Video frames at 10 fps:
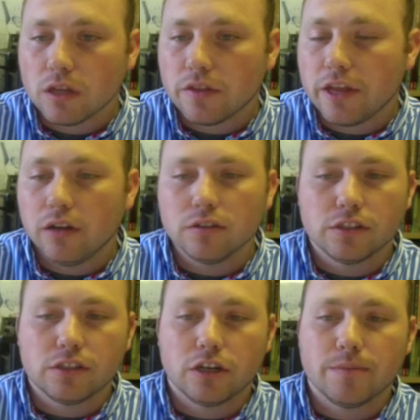They don't
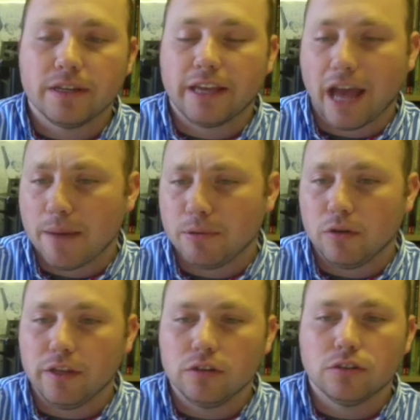determine capital.
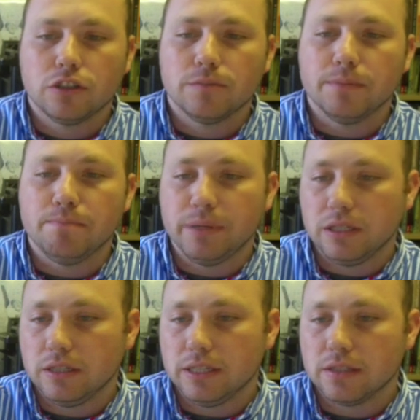They don't determine
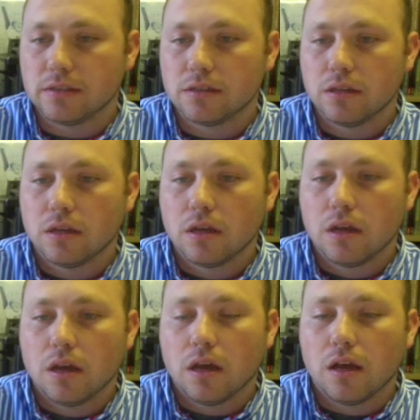buildings
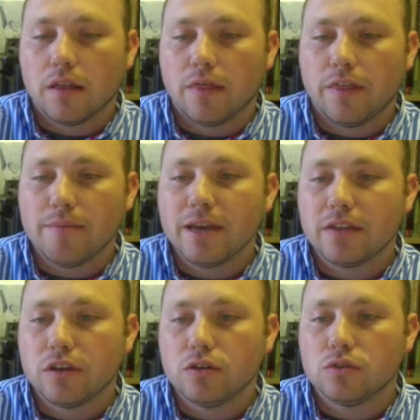they make
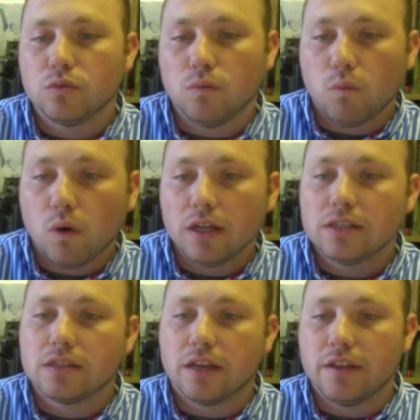those
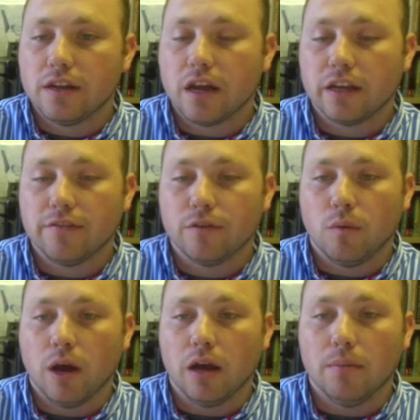once and then not again for a
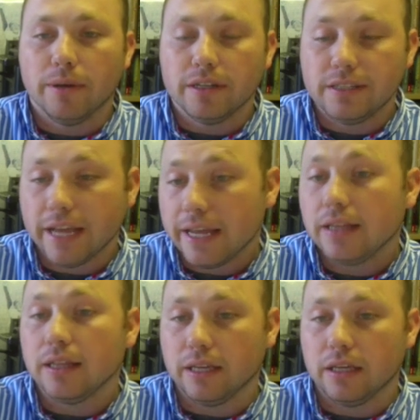while, but
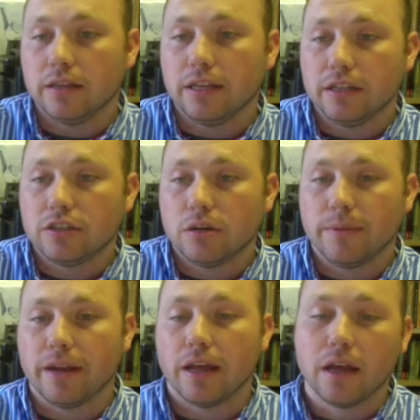daily they
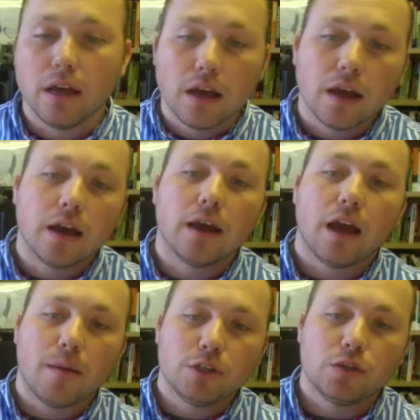determine
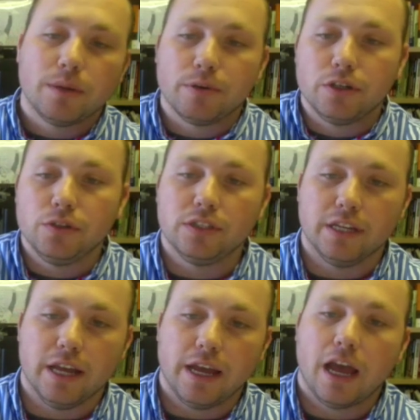how much do I produce
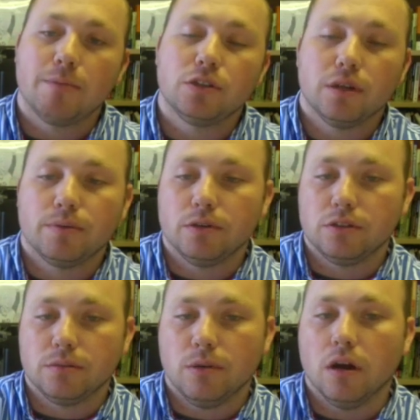today? How much do I produce
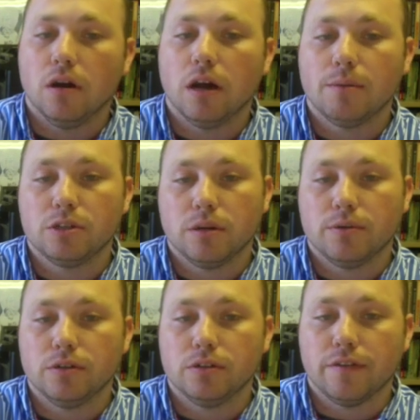tomorrow? How much do I
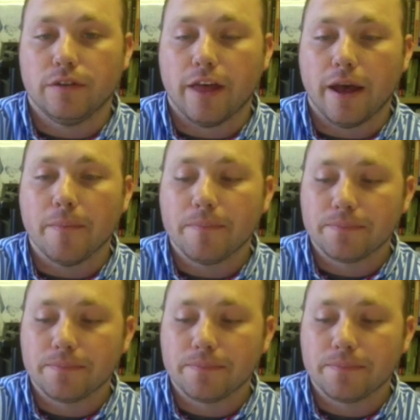produce after that?